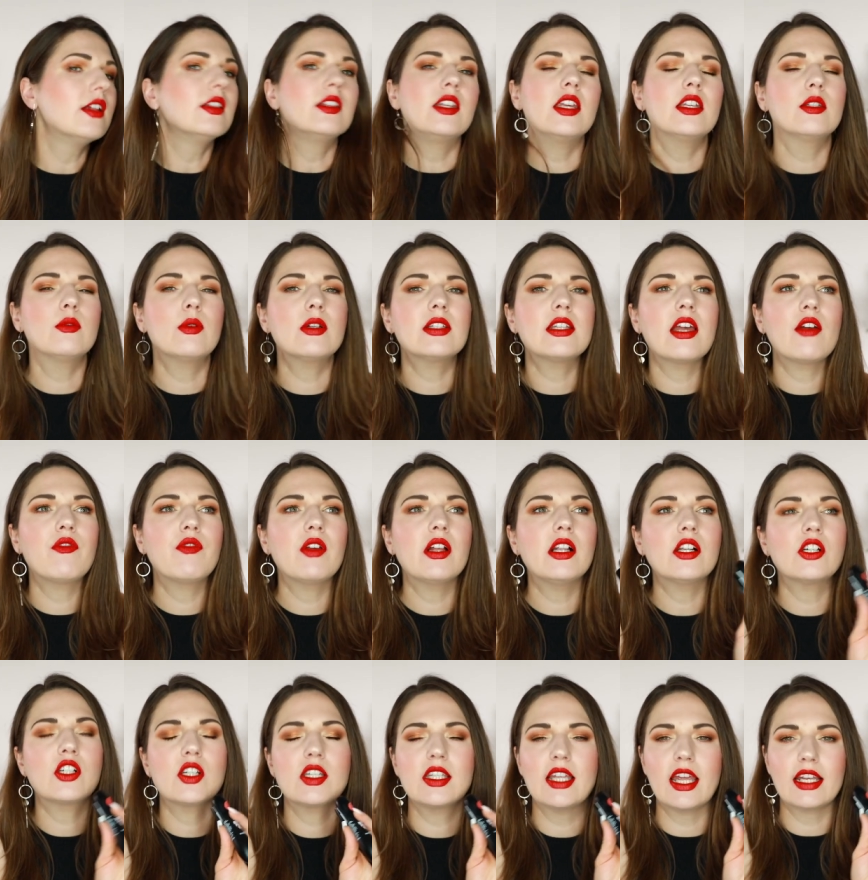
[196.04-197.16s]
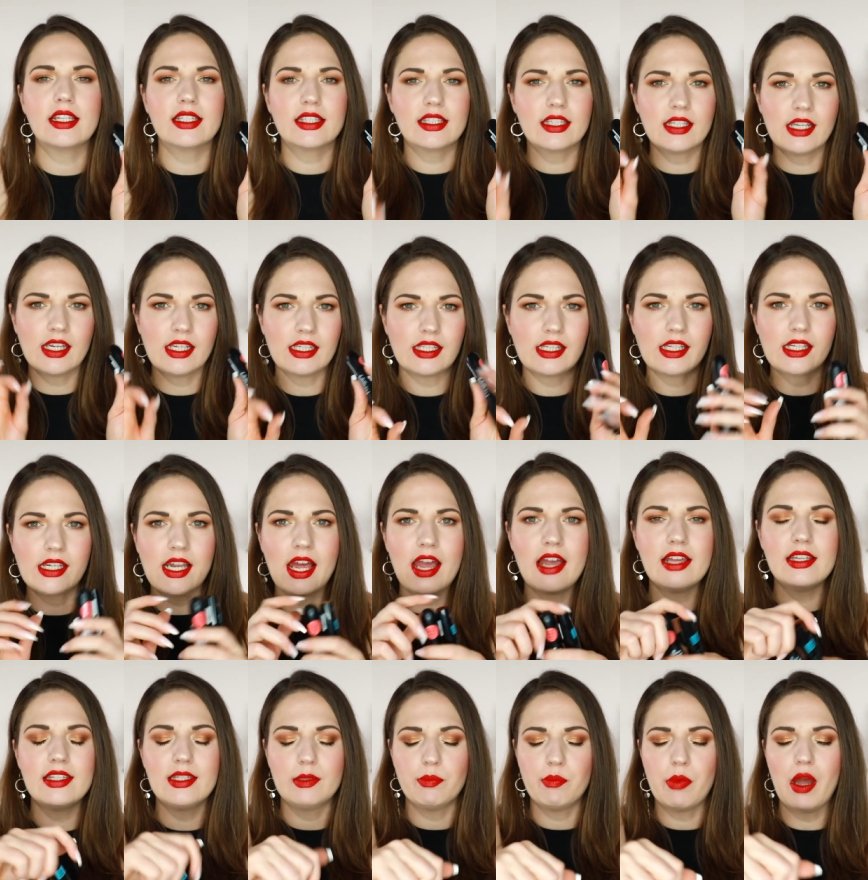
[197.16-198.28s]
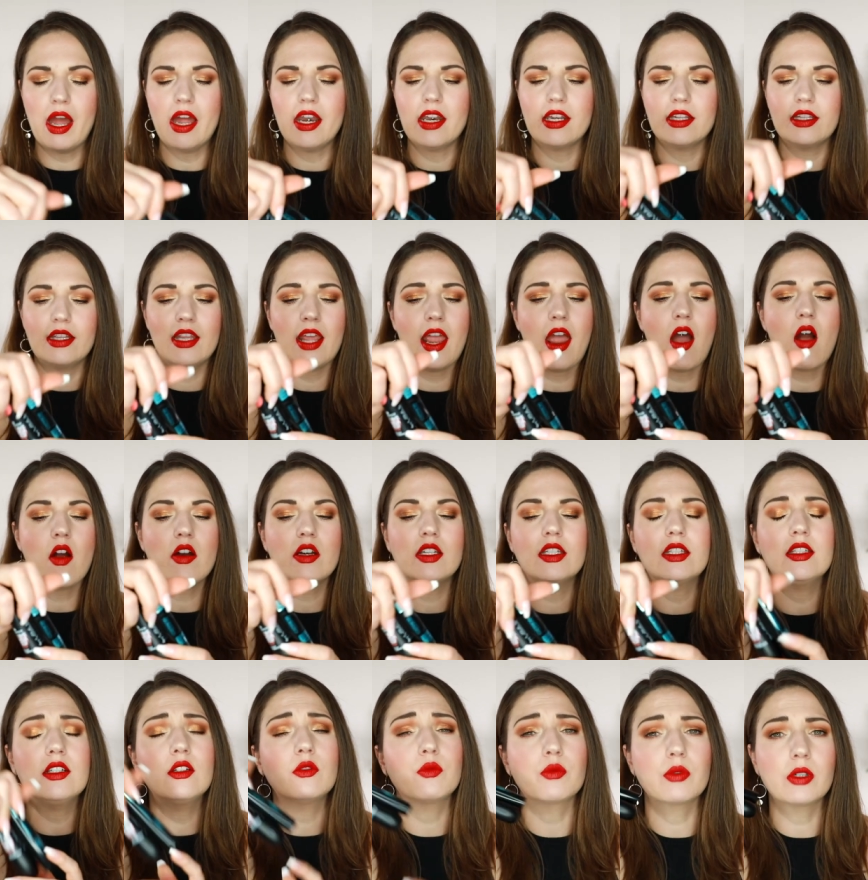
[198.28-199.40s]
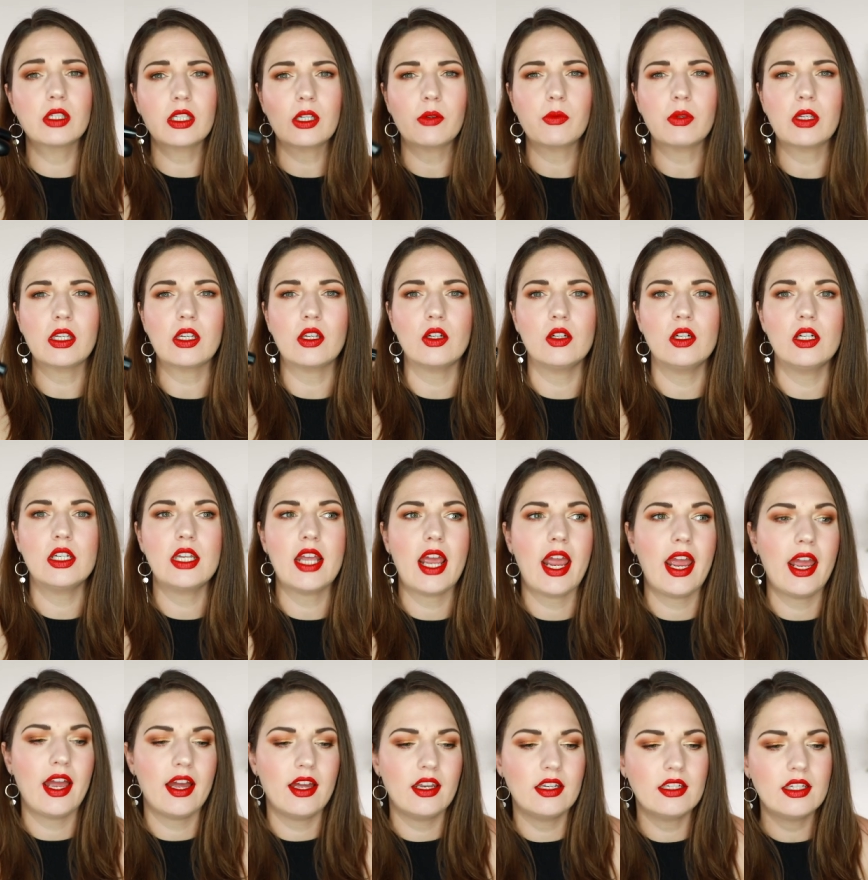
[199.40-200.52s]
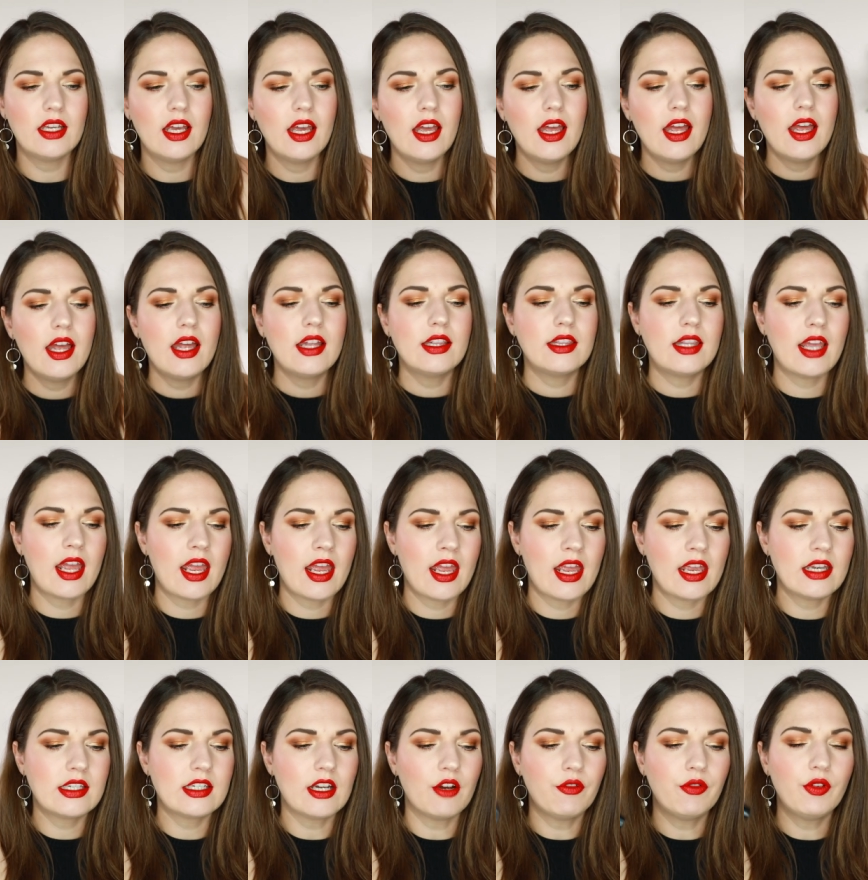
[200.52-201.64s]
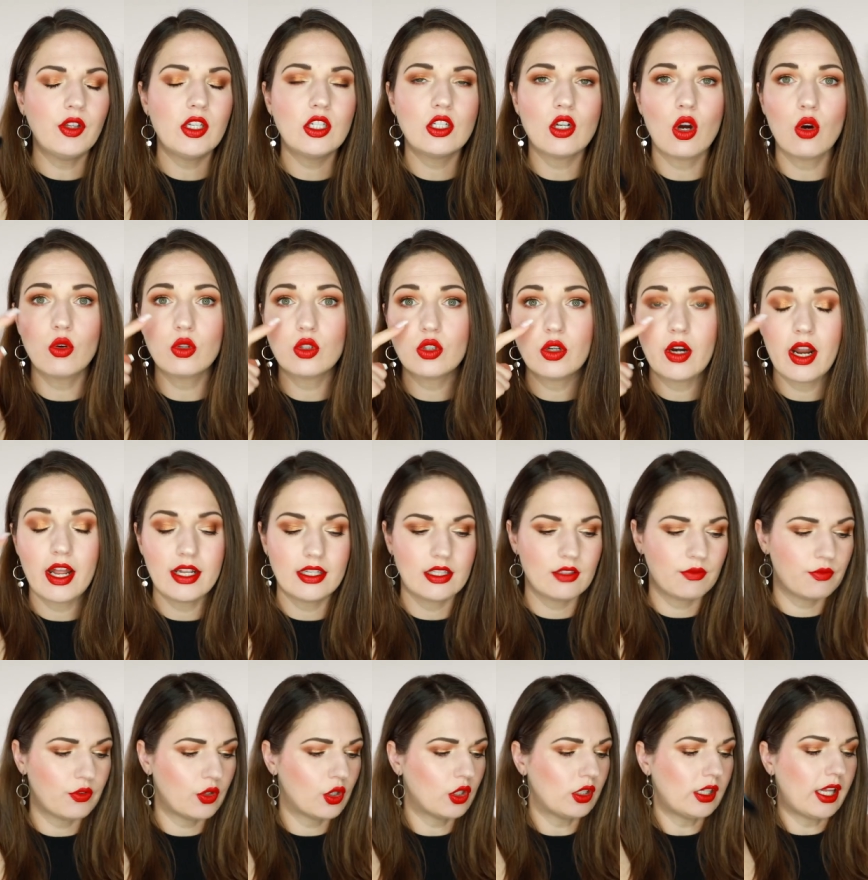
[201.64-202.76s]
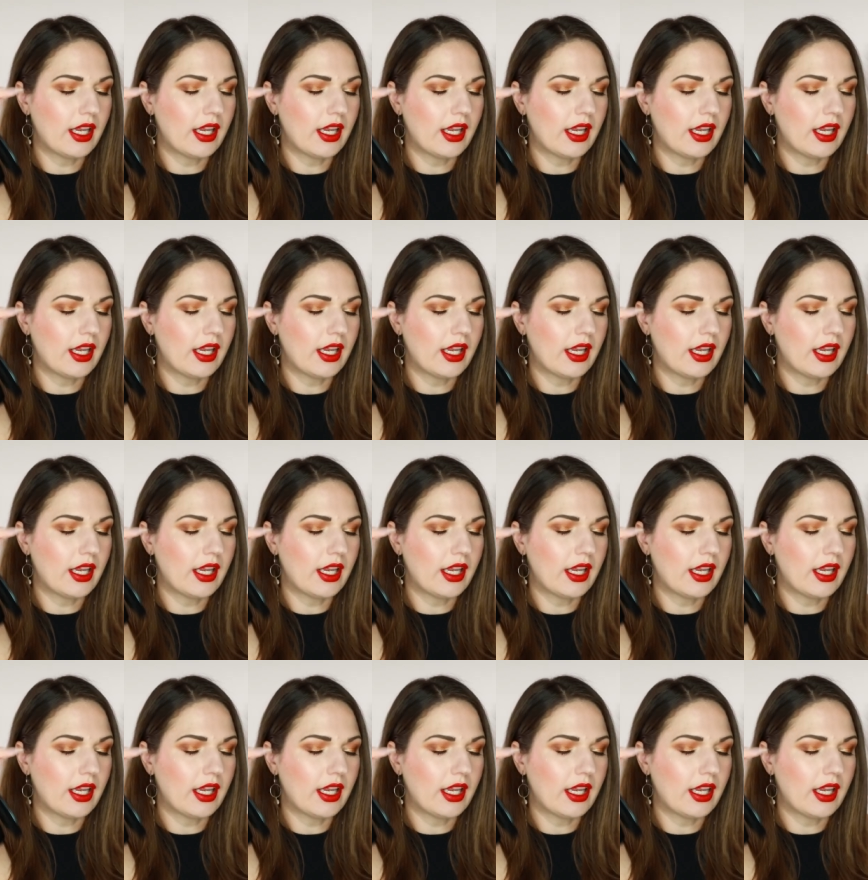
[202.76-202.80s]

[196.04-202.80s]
These ones I feel are just like slightly less, but they are still really, really good, and they definitely don't transfer.